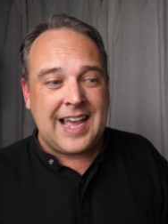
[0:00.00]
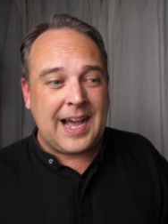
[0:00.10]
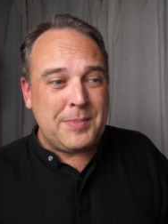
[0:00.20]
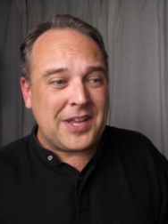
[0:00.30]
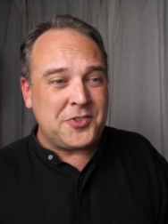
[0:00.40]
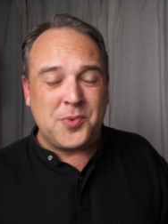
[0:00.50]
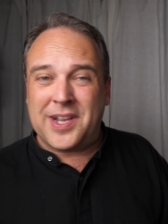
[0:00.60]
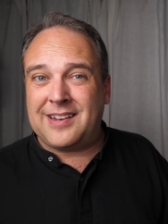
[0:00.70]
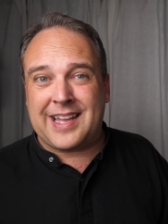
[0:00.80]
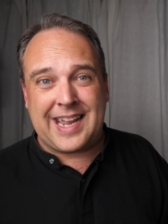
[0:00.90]
I'm not
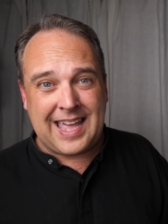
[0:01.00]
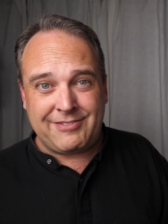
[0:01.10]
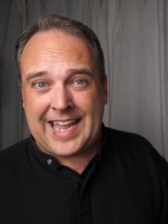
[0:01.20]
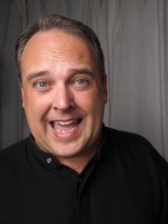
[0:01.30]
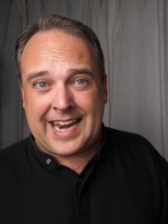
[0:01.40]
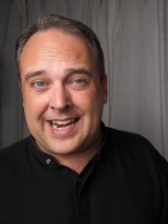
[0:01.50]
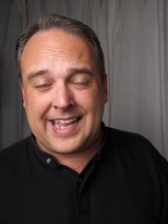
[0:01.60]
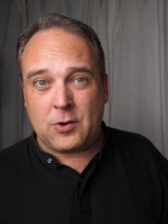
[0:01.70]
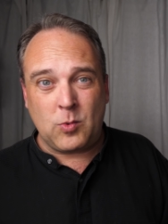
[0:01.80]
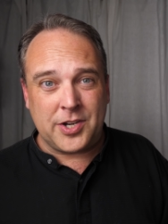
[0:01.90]
doing a lot of heavy
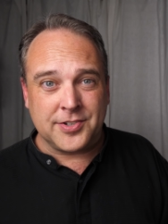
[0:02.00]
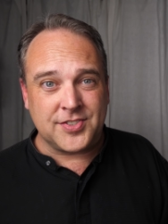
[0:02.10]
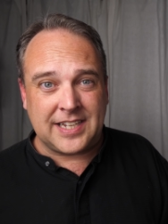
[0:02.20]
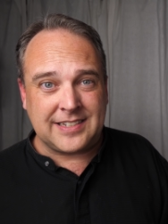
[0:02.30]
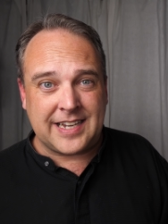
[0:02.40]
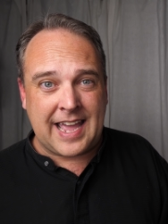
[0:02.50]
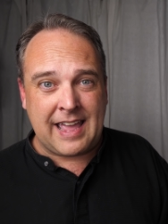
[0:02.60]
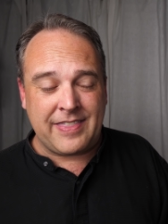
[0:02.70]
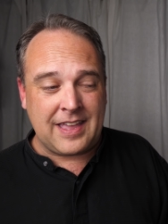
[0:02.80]
editing in what you're seeing today.